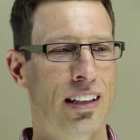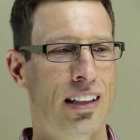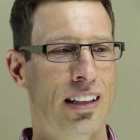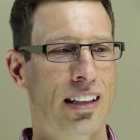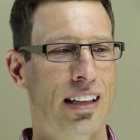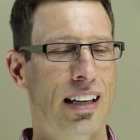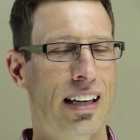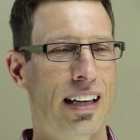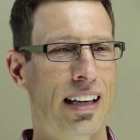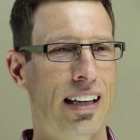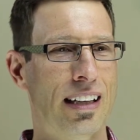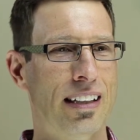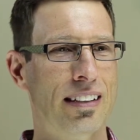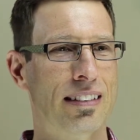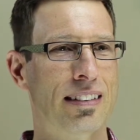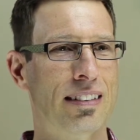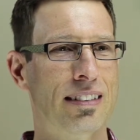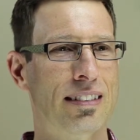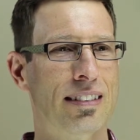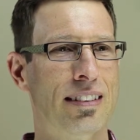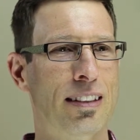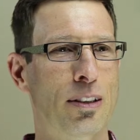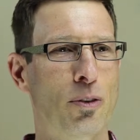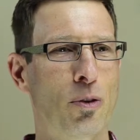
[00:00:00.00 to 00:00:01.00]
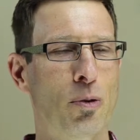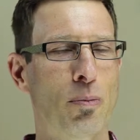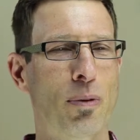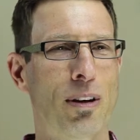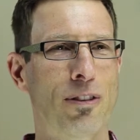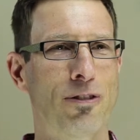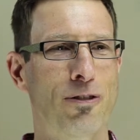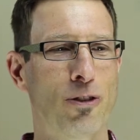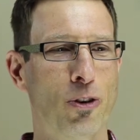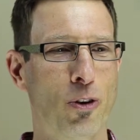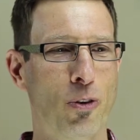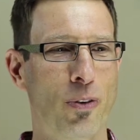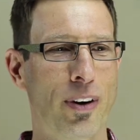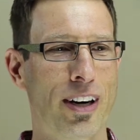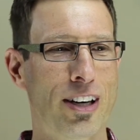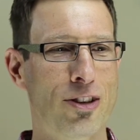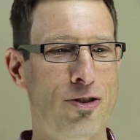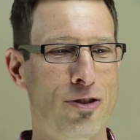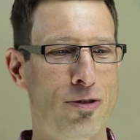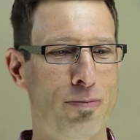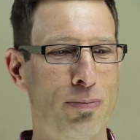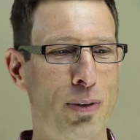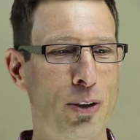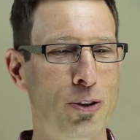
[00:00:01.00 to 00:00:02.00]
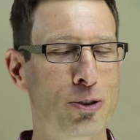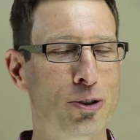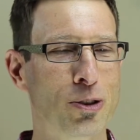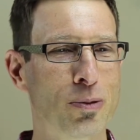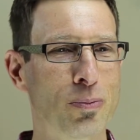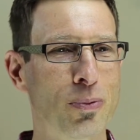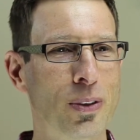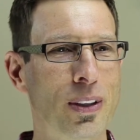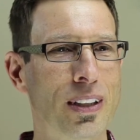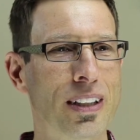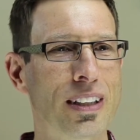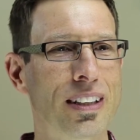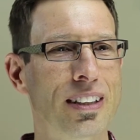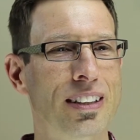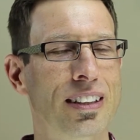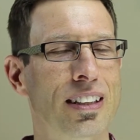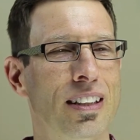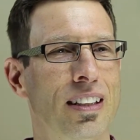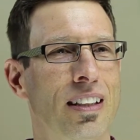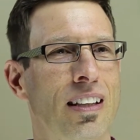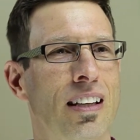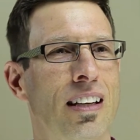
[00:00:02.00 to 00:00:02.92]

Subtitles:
and to see what my full range of motion was.